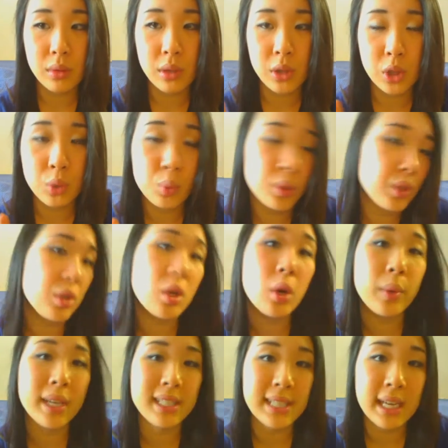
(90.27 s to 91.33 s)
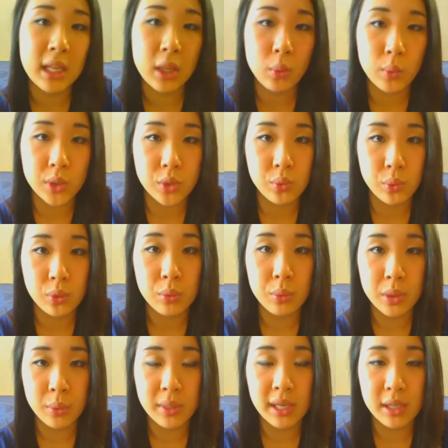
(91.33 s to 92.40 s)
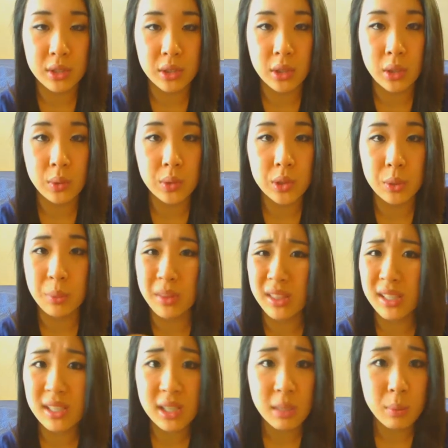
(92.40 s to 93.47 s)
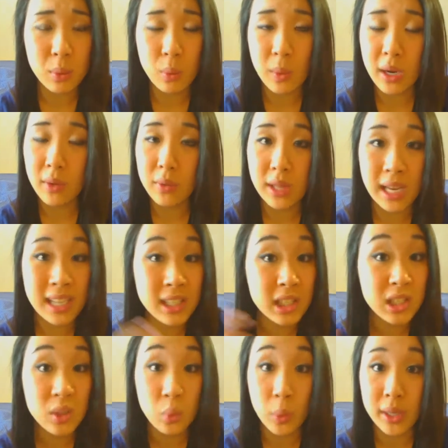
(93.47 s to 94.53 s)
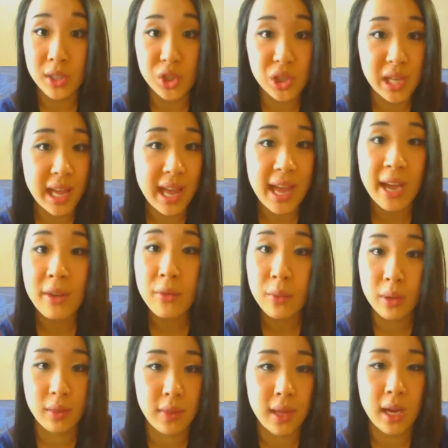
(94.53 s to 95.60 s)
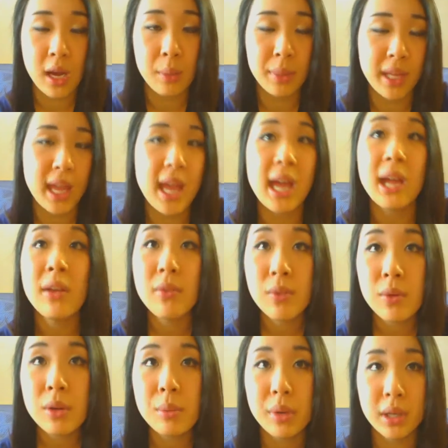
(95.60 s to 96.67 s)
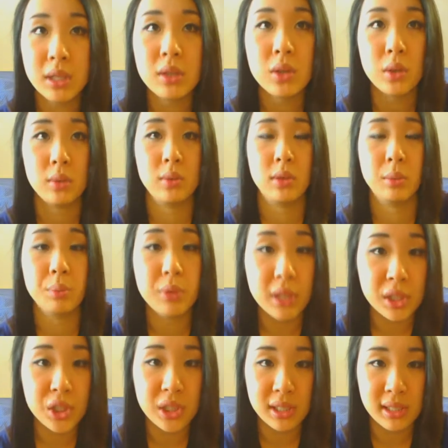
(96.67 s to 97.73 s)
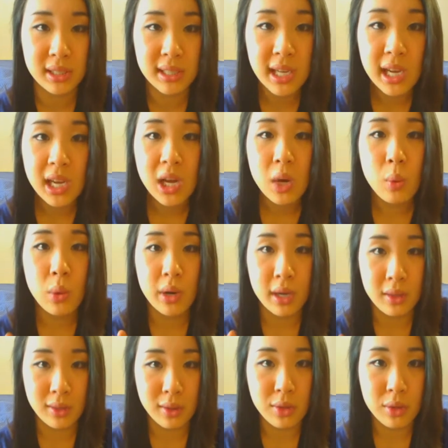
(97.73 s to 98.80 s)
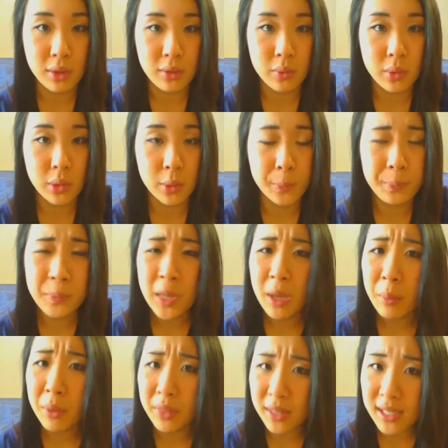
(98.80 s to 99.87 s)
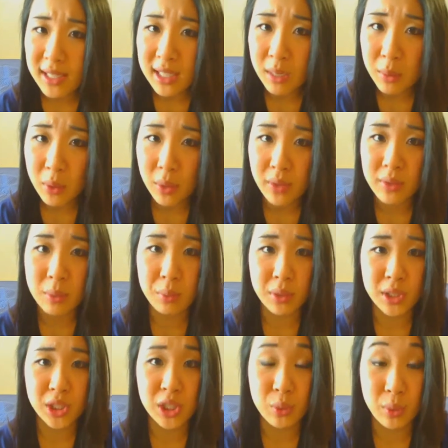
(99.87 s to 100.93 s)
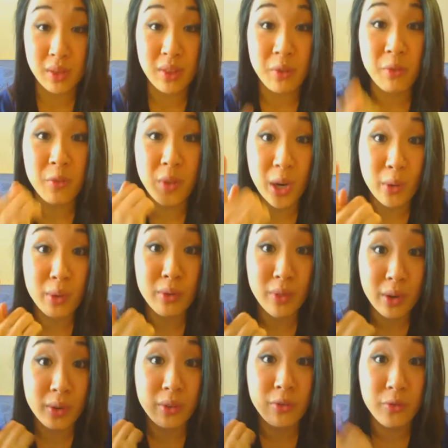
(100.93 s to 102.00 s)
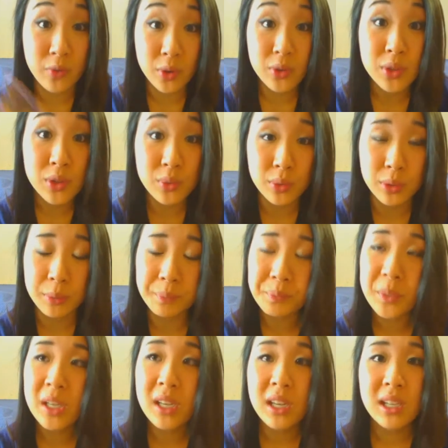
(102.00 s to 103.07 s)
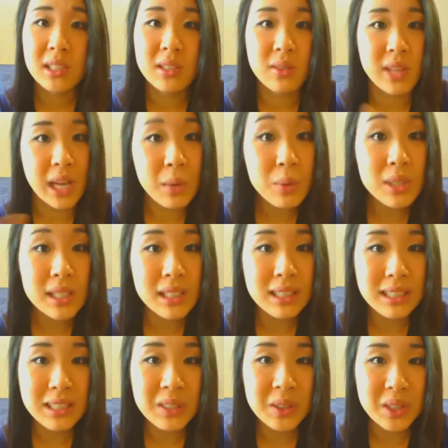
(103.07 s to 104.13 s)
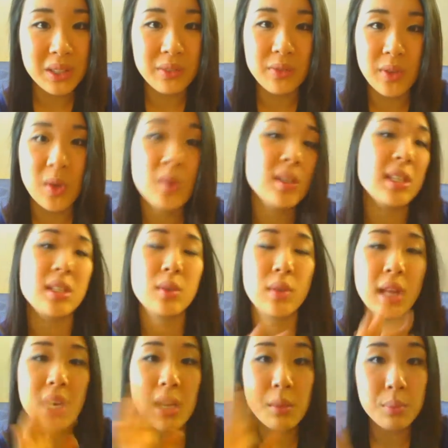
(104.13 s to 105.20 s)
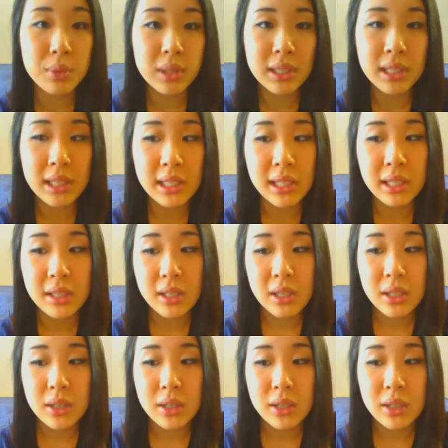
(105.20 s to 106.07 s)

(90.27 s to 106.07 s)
you would know exactly which room you would have to go to. But this time around, they switched everything up. Like, everybody knew the blushes were in the 3rd room. But this time around, the blushes were in the very first room. So that was a little confusing. So they completely